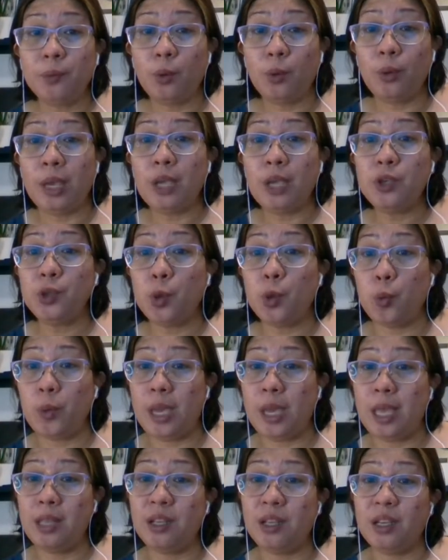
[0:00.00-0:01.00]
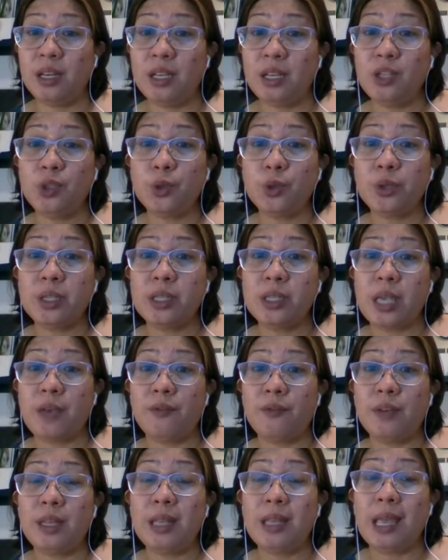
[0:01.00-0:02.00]
Okay, so we increase your
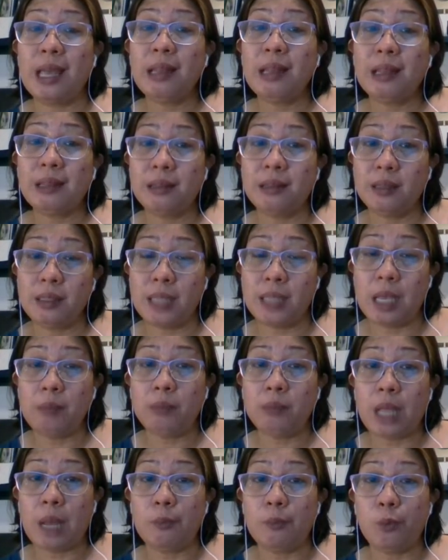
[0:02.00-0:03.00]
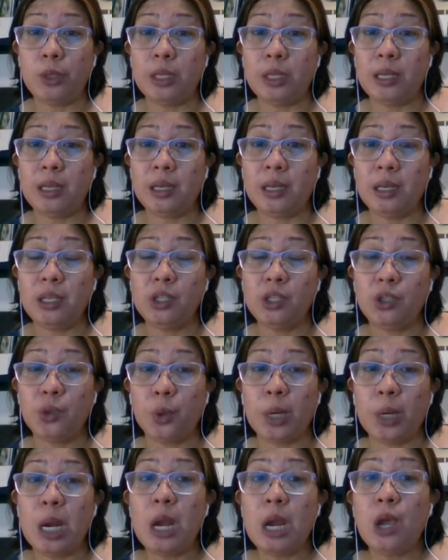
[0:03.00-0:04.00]
7 and at the same time we decrease
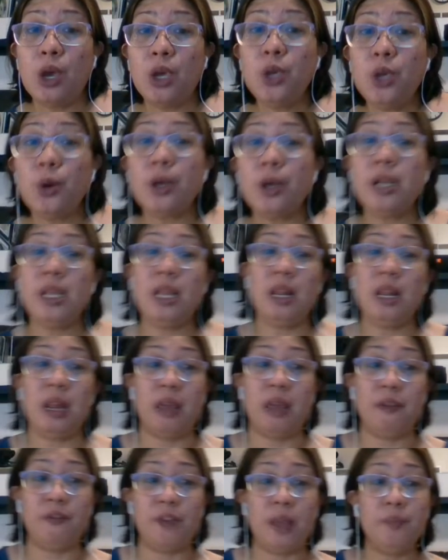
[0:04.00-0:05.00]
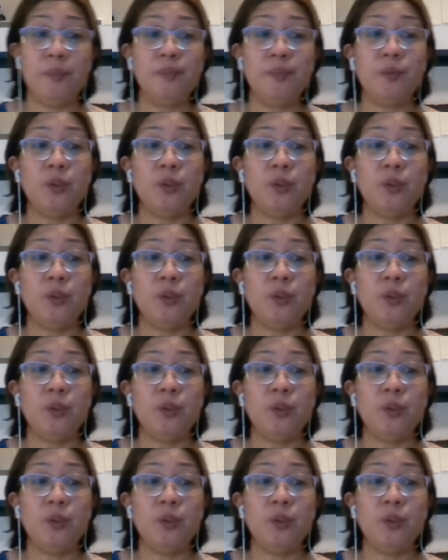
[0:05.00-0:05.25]
your 11.